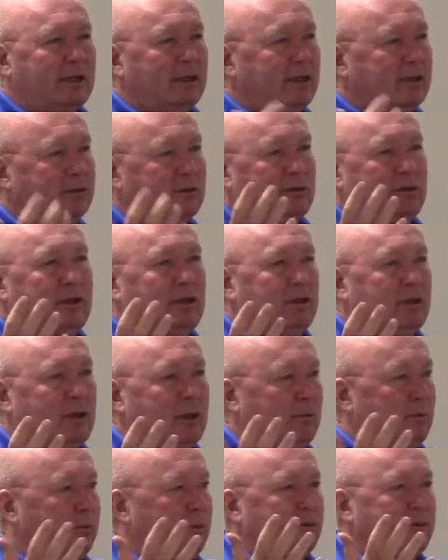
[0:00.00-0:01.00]
it's
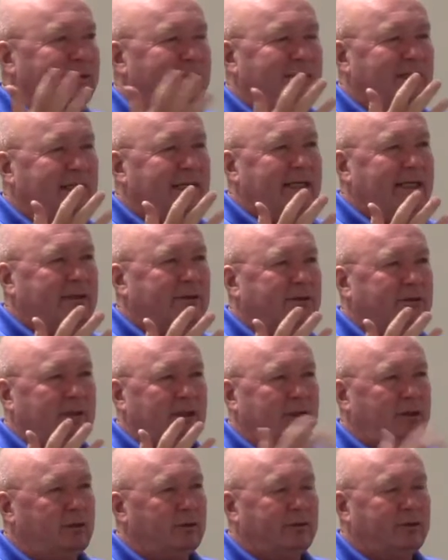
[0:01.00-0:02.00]
number 6,
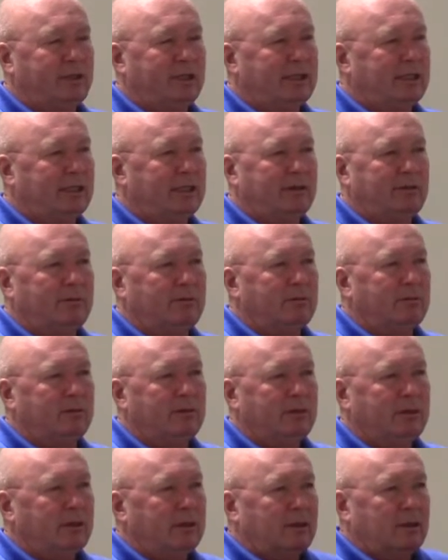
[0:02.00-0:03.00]
and you're thinking
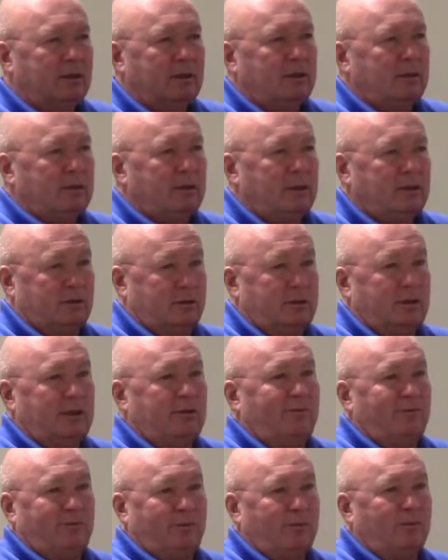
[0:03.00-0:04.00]
it's
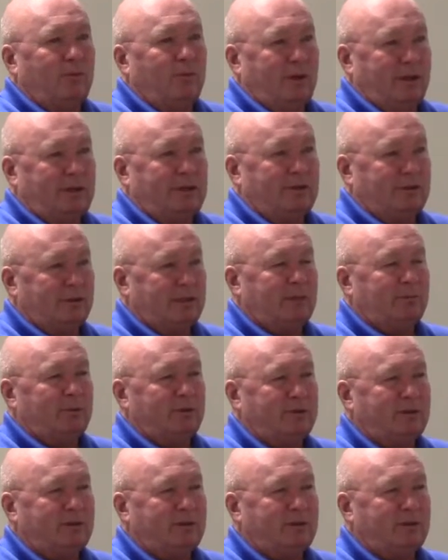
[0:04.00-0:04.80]
good for what, this number